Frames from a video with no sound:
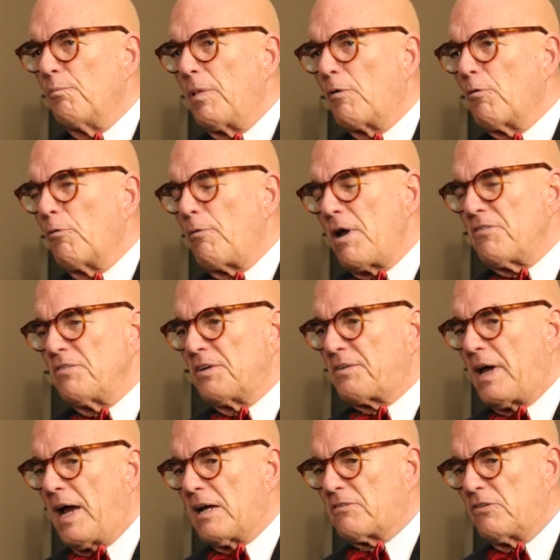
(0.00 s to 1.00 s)
but we're raising the
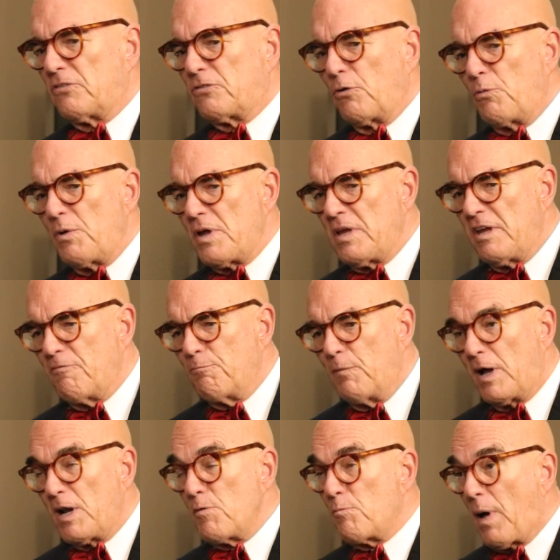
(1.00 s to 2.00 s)
taxes so we can give
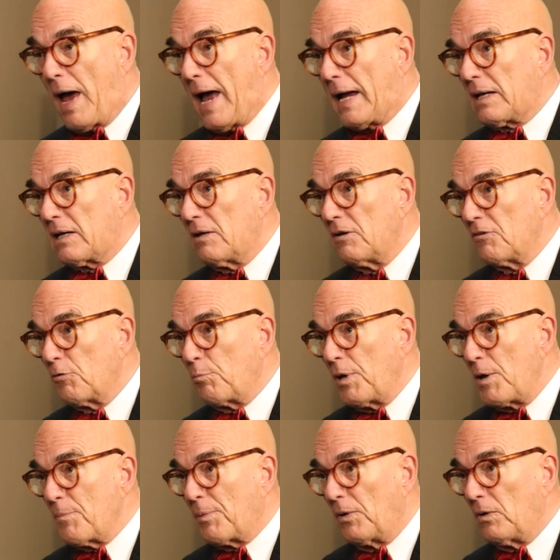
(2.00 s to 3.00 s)
money back to
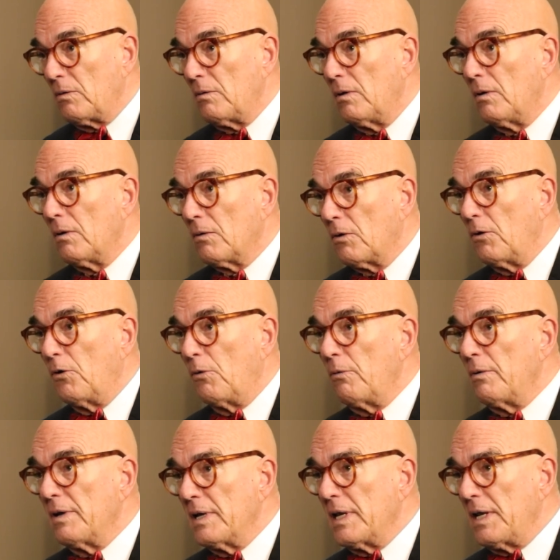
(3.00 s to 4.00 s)
people
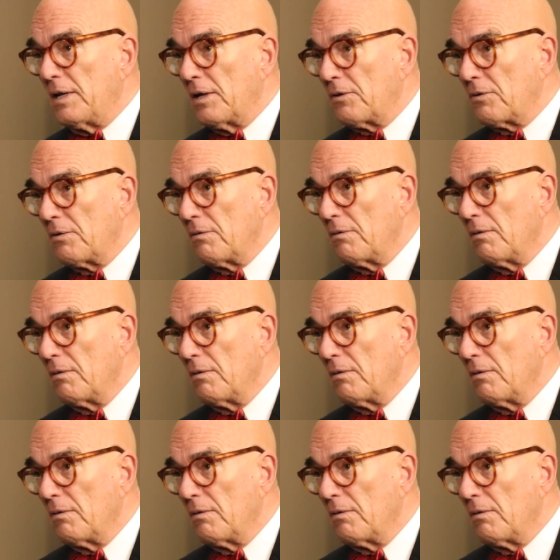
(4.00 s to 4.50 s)
who need it.